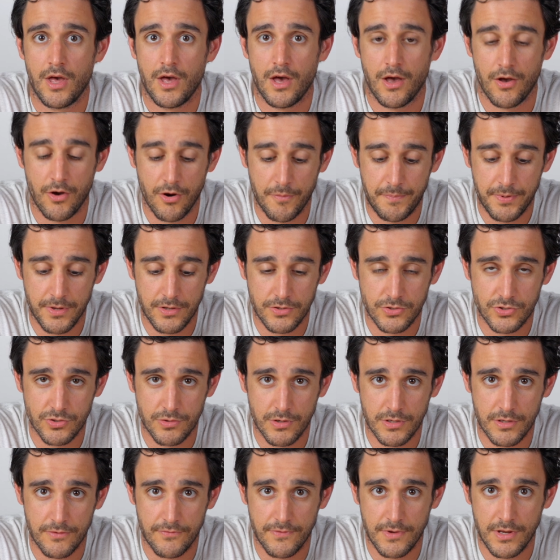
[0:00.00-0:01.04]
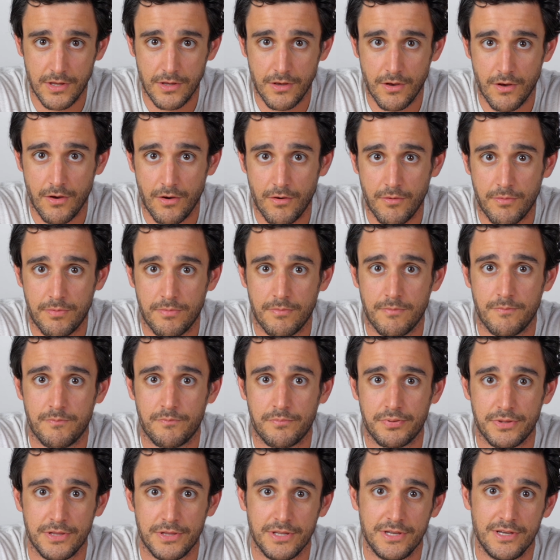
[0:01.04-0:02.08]
I hope you enjoyed the video.
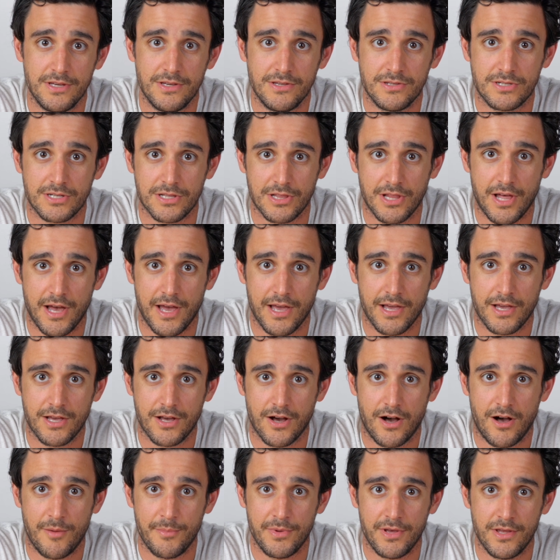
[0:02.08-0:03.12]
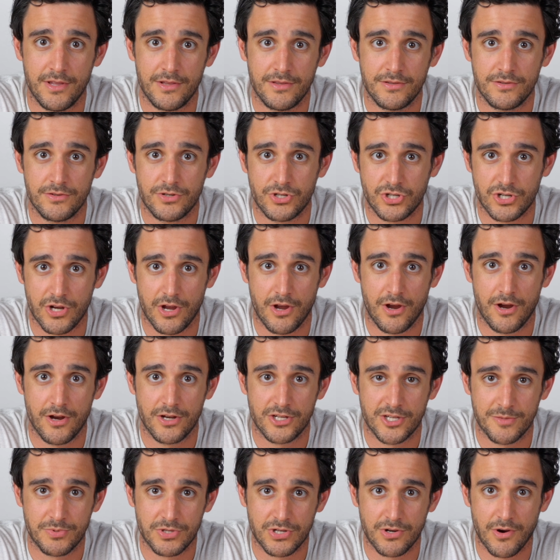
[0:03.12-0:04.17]
Please like, comment, share,
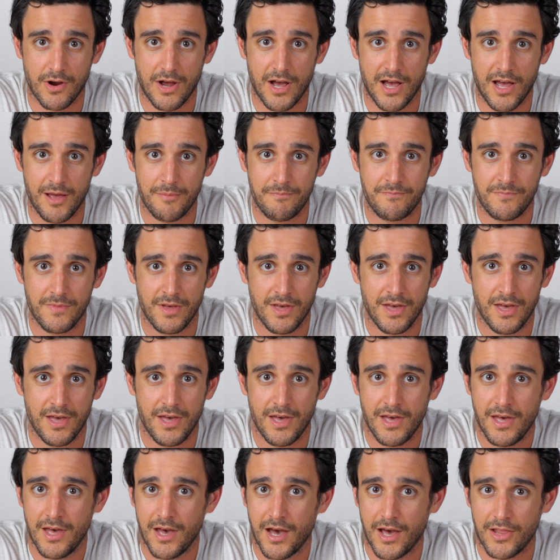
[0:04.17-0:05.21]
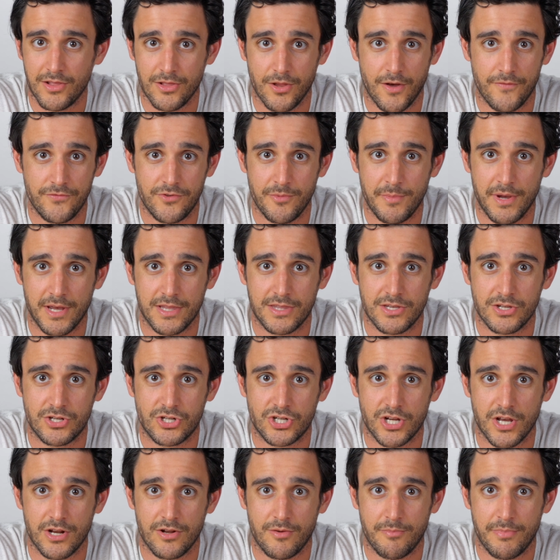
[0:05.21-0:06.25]
subscribe. I'd love to make this
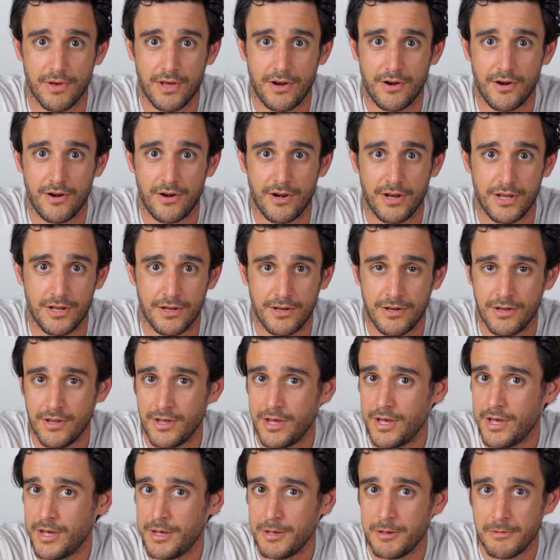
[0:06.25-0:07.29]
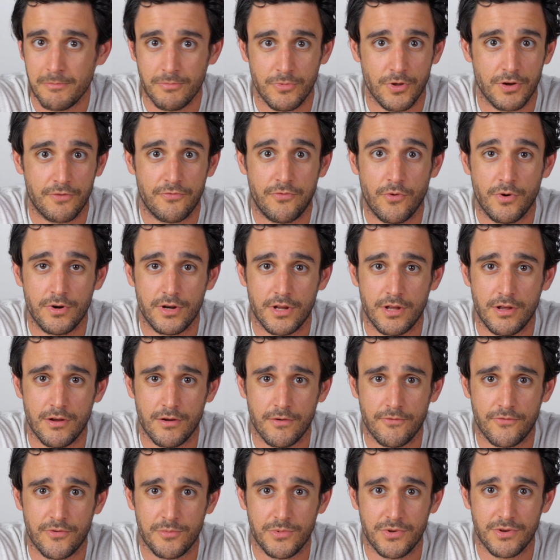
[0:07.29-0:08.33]
channel better and look forward to
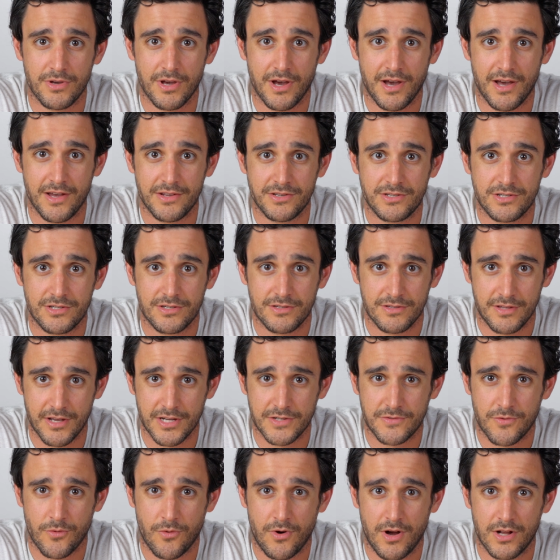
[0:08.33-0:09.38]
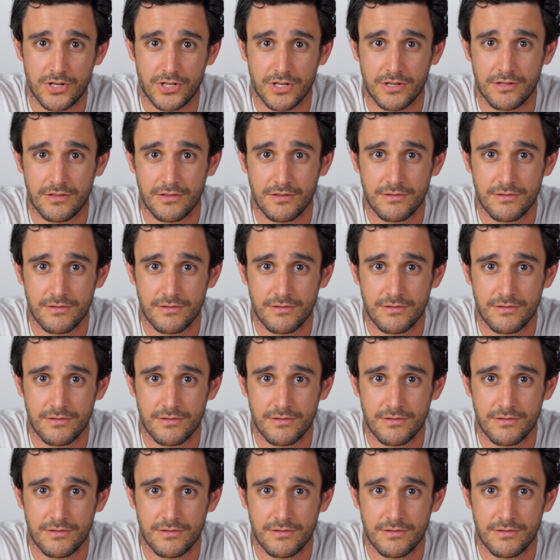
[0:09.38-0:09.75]
hearing from you guys. Thanks for watching.